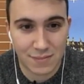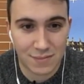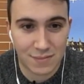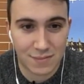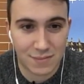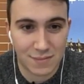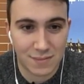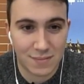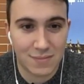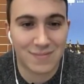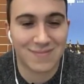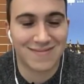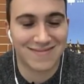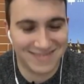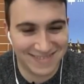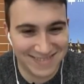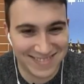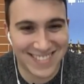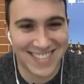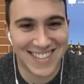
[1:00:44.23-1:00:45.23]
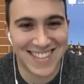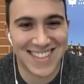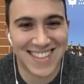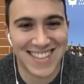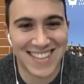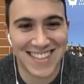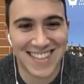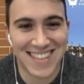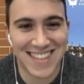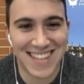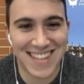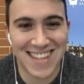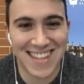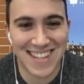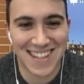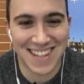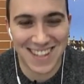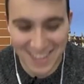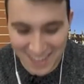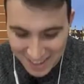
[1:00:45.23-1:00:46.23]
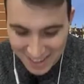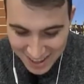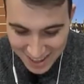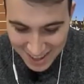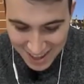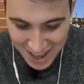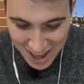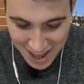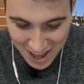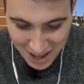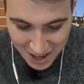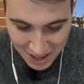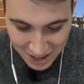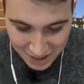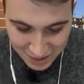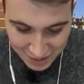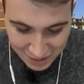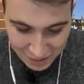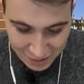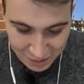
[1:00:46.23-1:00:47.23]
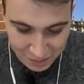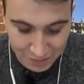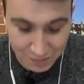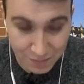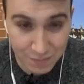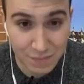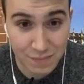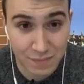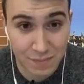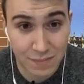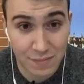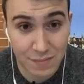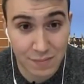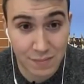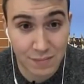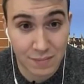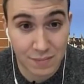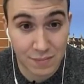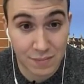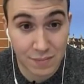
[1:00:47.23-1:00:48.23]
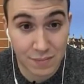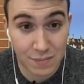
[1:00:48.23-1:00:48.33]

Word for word: their job. Very good. Then let me see if I have